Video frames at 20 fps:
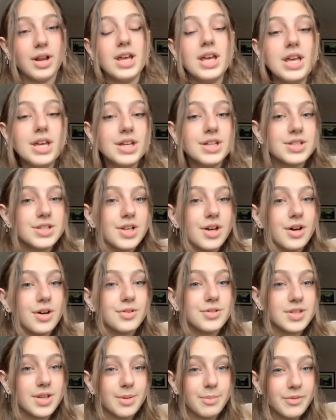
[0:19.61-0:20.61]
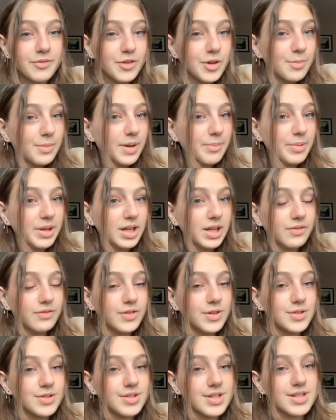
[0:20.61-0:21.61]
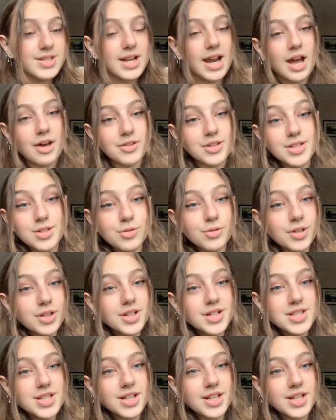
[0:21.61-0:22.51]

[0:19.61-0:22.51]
So, some of you might be confused as to how the school year is going to